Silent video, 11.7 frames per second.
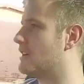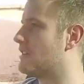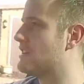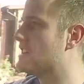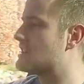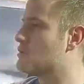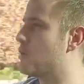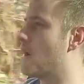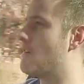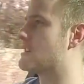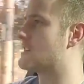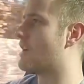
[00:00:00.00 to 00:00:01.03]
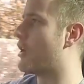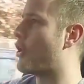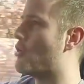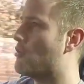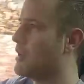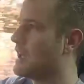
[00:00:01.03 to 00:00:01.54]
this is where it's at
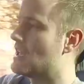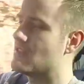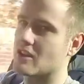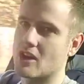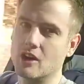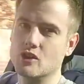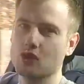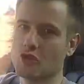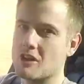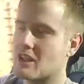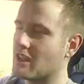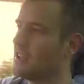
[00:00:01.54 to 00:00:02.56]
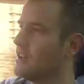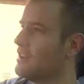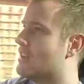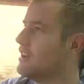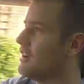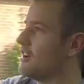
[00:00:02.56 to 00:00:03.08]
home, in the country,
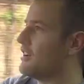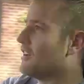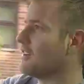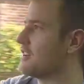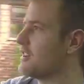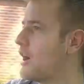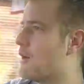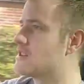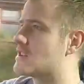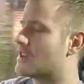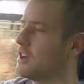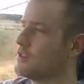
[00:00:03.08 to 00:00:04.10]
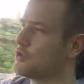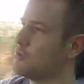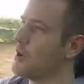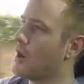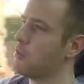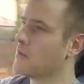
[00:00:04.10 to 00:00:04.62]
going to the country
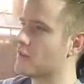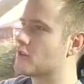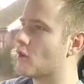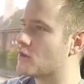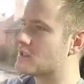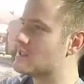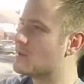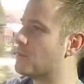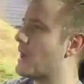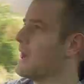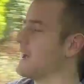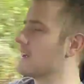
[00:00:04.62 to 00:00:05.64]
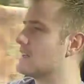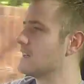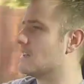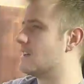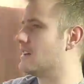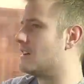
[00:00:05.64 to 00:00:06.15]
pub with the dogs in the back,
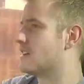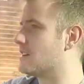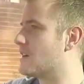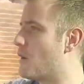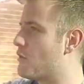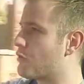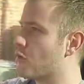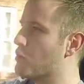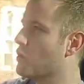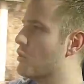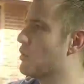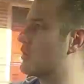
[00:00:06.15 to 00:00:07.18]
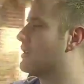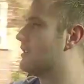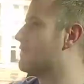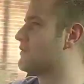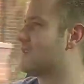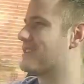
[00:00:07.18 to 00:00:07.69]
going for a walk,
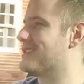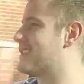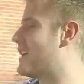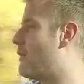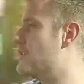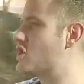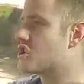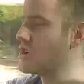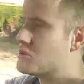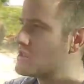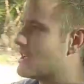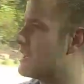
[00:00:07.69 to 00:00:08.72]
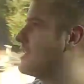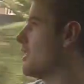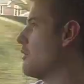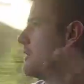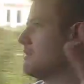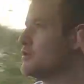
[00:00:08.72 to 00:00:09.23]
going shooting,
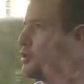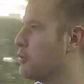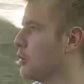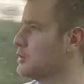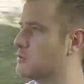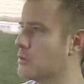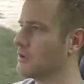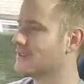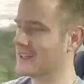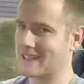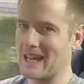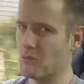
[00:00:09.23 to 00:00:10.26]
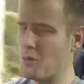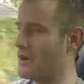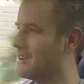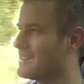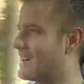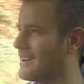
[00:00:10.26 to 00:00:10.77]
going to a point to point. Again, what
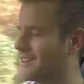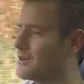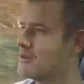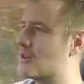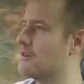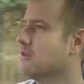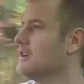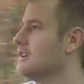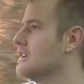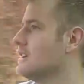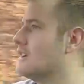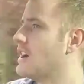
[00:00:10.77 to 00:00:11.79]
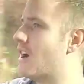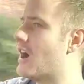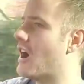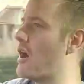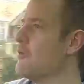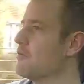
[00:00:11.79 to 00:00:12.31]
is that? I don't know.
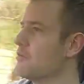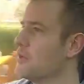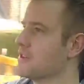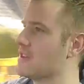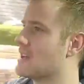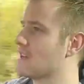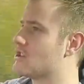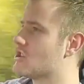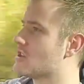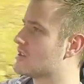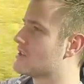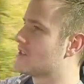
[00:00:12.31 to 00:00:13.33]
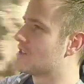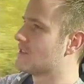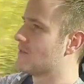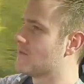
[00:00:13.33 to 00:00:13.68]
But yeah, just